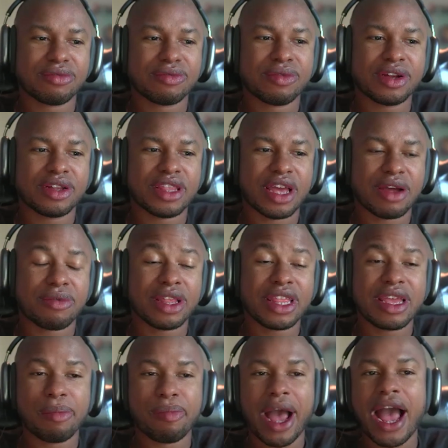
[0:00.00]
that really
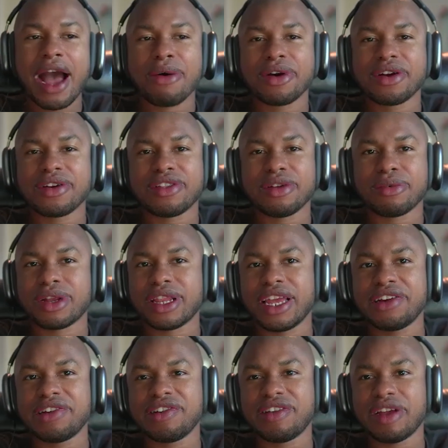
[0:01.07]
empowers the
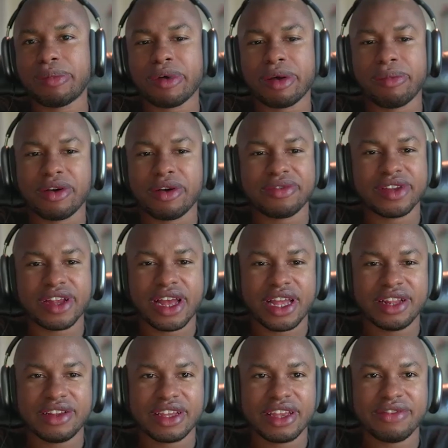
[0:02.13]
relationship on both
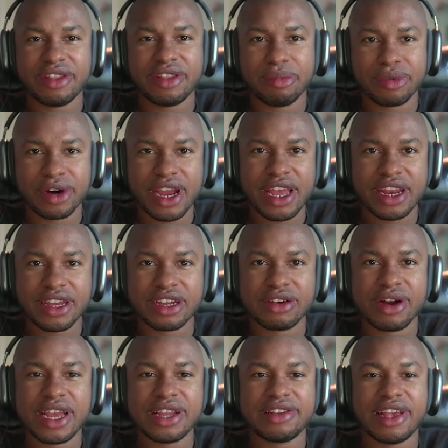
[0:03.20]
sides. It gives the brand a
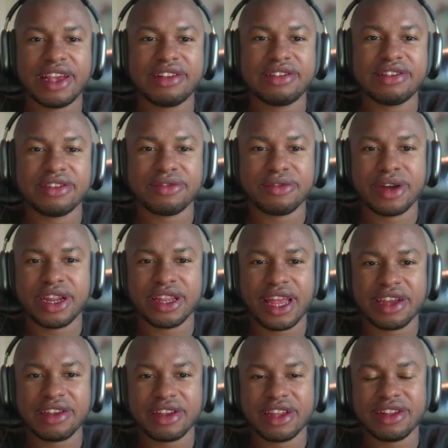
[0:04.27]
great taste of what
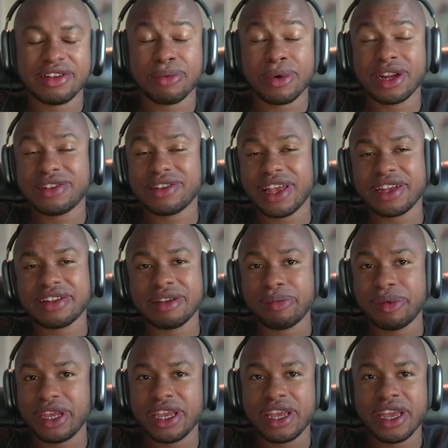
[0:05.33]
it's like to
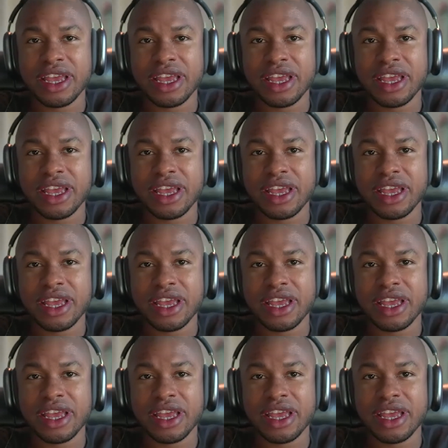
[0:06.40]
be